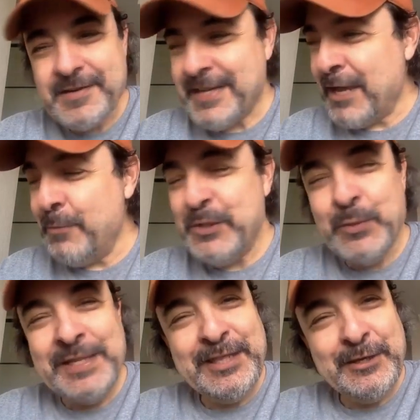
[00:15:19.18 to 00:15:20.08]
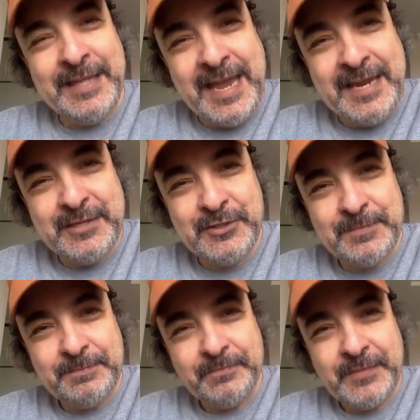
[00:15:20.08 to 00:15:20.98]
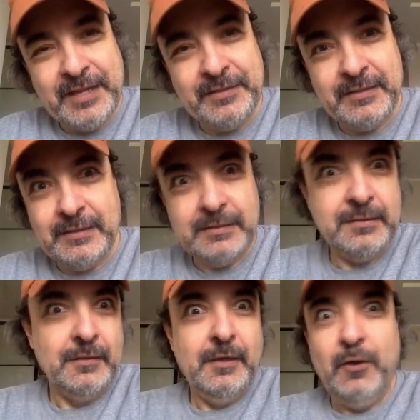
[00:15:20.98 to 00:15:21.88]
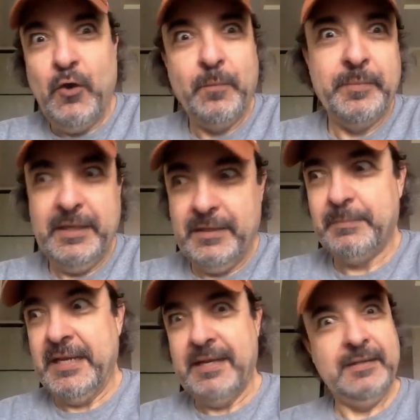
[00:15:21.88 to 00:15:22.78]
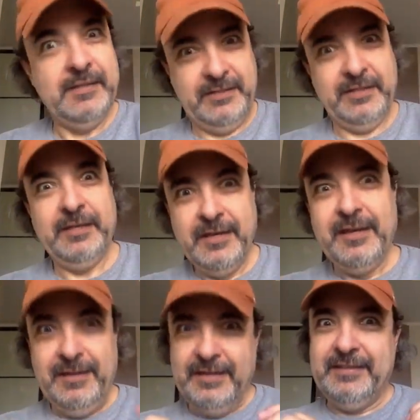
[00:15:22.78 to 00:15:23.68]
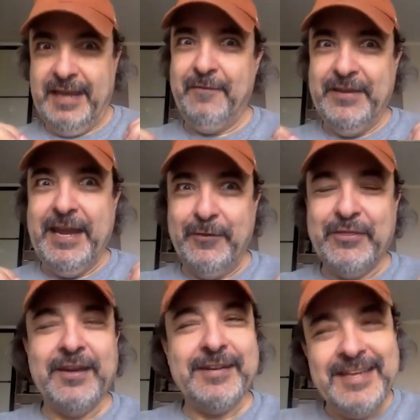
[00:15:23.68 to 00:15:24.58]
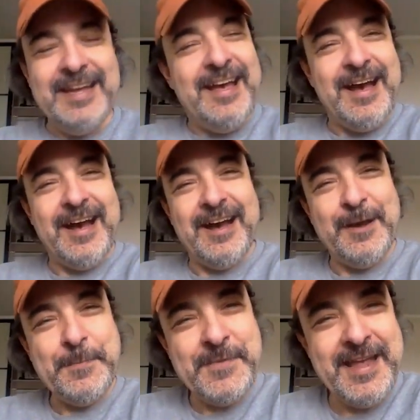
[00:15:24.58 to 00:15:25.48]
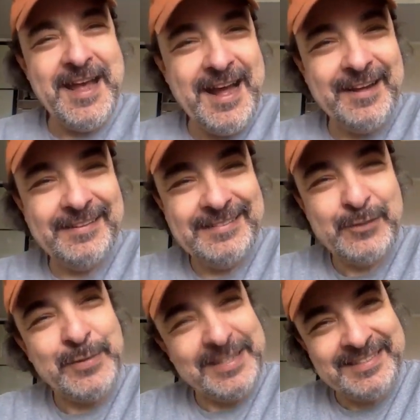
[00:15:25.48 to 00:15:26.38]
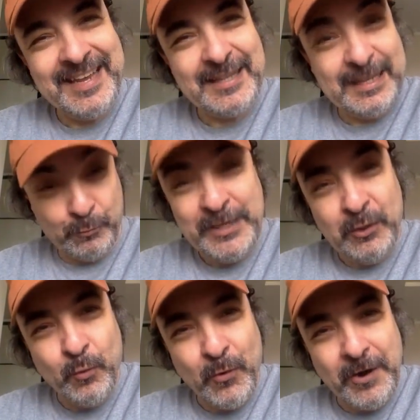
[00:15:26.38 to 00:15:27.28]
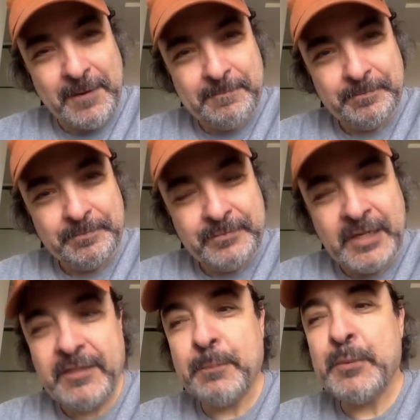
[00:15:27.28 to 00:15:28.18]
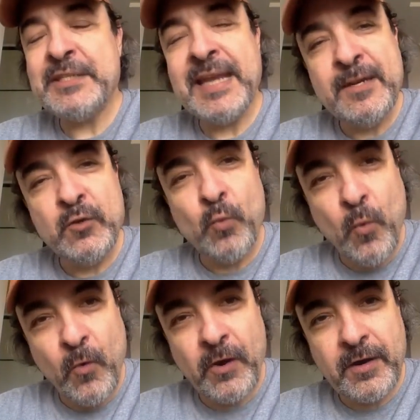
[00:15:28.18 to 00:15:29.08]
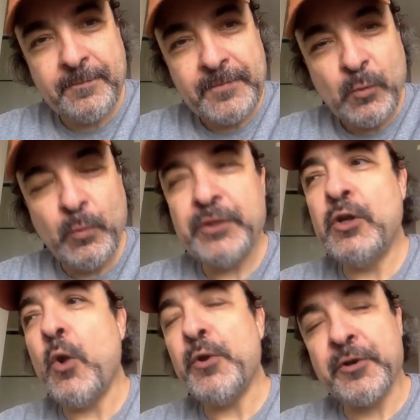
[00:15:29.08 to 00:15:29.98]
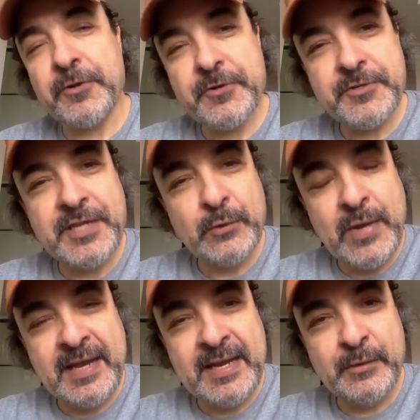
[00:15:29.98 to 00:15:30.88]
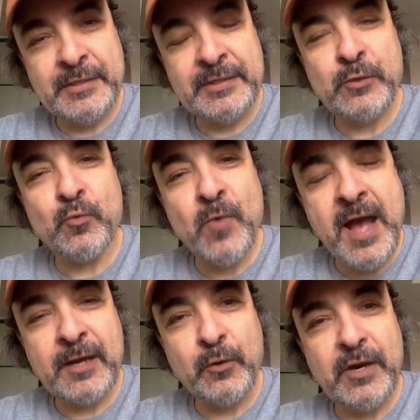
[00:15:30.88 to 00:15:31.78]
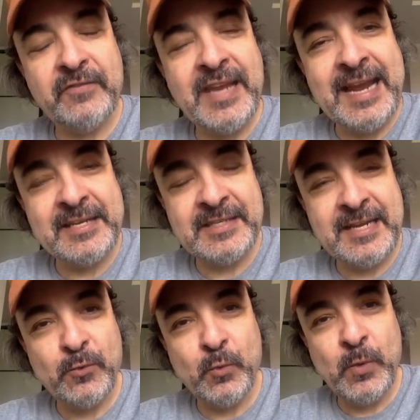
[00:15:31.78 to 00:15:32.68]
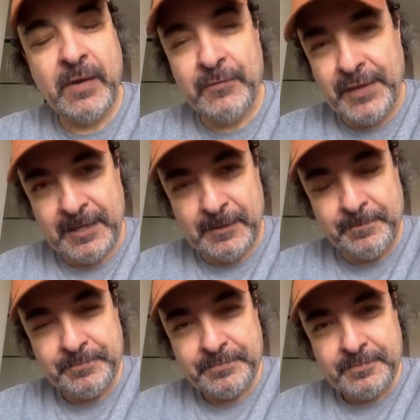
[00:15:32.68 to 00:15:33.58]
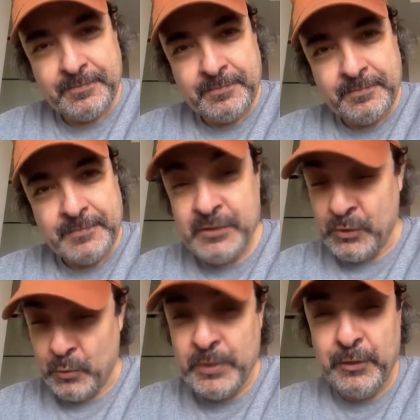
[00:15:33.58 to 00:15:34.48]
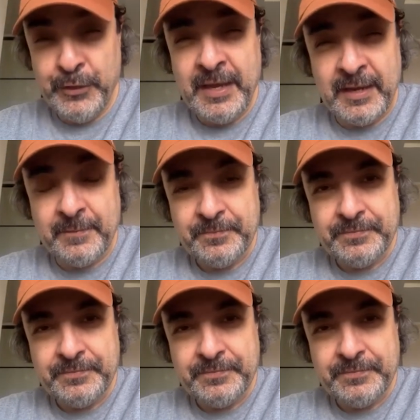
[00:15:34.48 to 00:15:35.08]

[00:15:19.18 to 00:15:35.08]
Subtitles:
tail between their legs, and they're like, "Oh man, it's heavy out there." Yeah, that's what it's like real war. Not the pretend war with goat herders that you had out in Iraq or Afghanistan or wherever the hell. This is the real thing.